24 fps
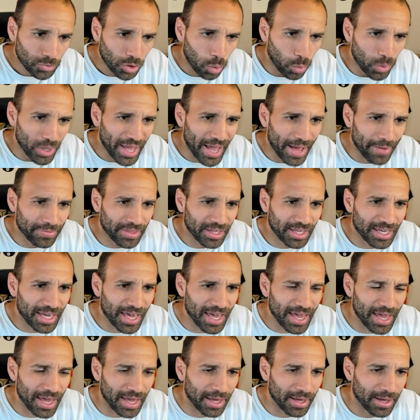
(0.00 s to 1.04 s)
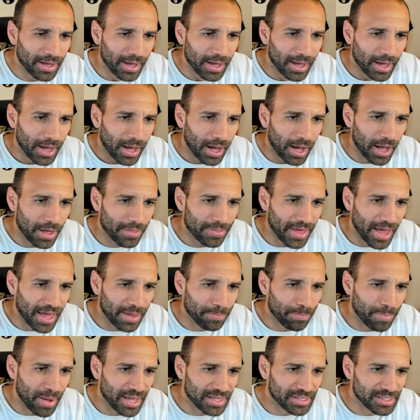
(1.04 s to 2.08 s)
we have the king
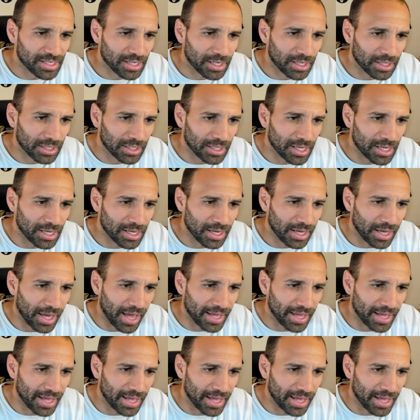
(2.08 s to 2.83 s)
that basically